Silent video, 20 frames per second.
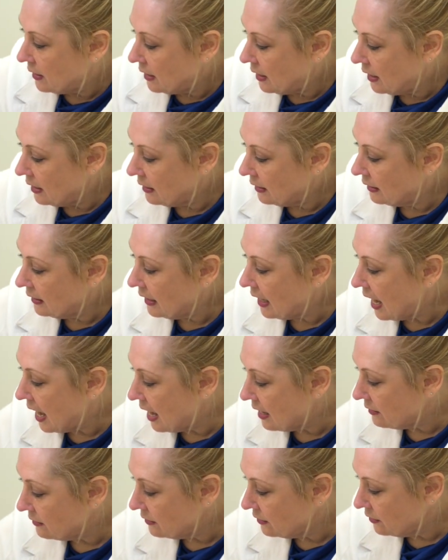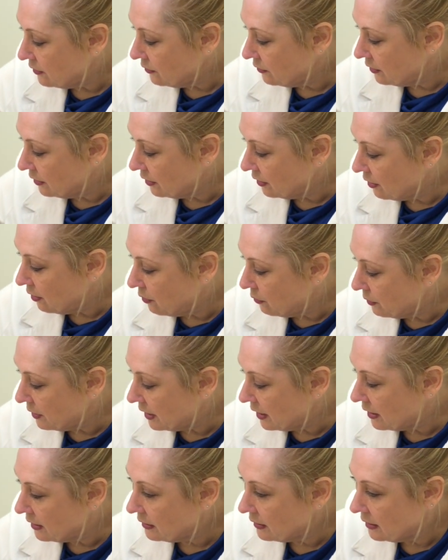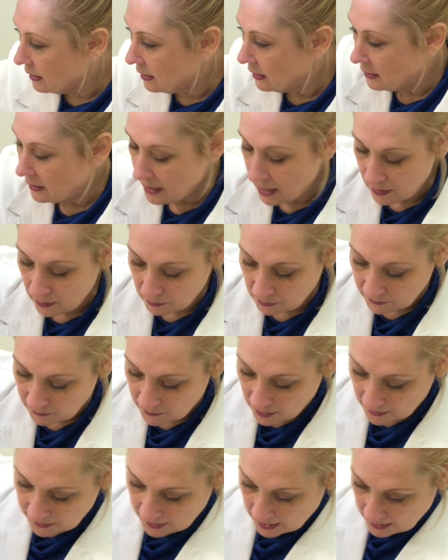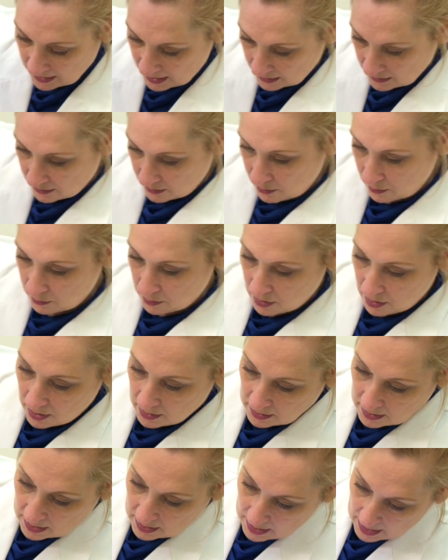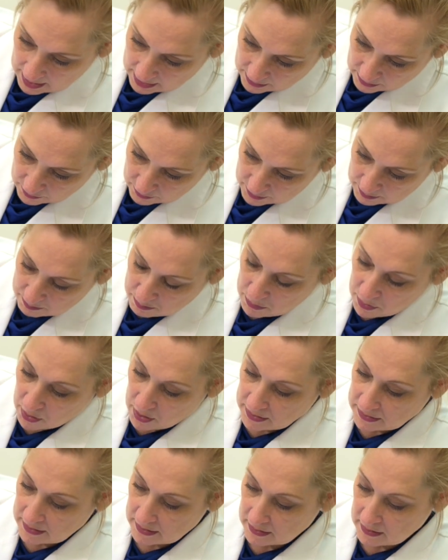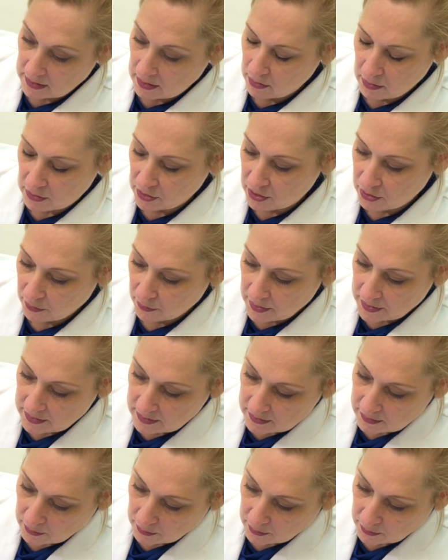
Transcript: And again, you can go in, now that we've got that next coat on, and you can bond it, or cure it.